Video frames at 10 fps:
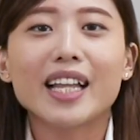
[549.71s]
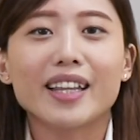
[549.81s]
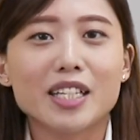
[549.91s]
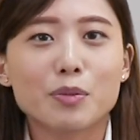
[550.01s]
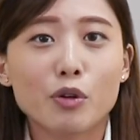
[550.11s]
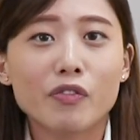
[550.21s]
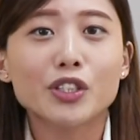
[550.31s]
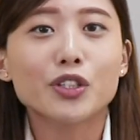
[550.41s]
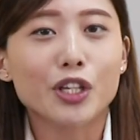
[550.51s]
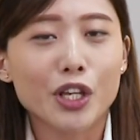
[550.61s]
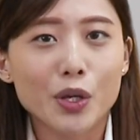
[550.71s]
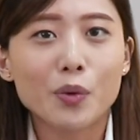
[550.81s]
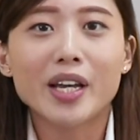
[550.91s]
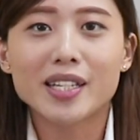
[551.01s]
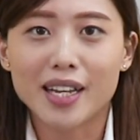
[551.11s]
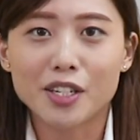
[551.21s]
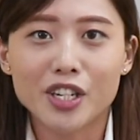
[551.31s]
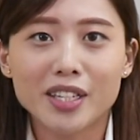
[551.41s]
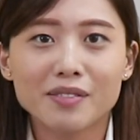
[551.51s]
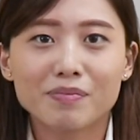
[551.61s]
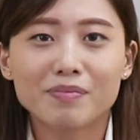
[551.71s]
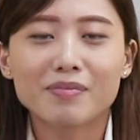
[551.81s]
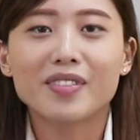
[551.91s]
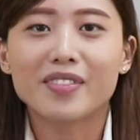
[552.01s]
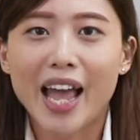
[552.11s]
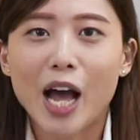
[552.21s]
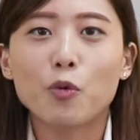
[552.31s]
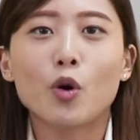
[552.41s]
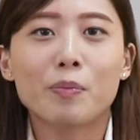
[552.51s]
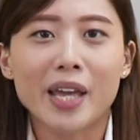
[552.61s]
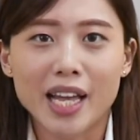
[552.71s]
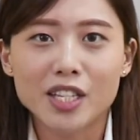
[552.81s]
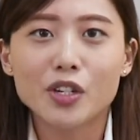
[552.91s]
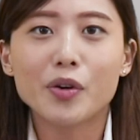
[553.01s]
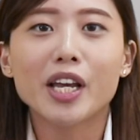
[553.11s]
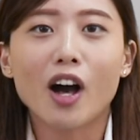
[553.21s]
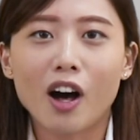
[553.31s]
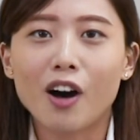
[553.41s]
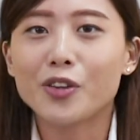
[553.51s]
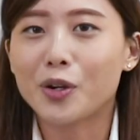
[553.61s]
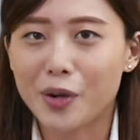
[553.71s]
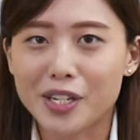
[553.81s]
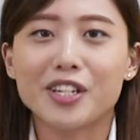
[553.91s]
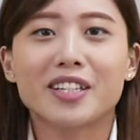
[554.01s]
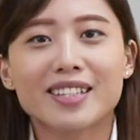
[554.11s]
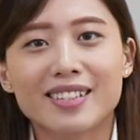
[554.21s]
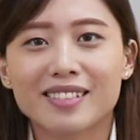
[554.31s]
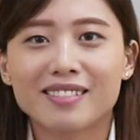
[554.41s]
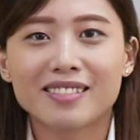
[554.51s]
Let's move on to the QA section. Now we'll be answering all your questions.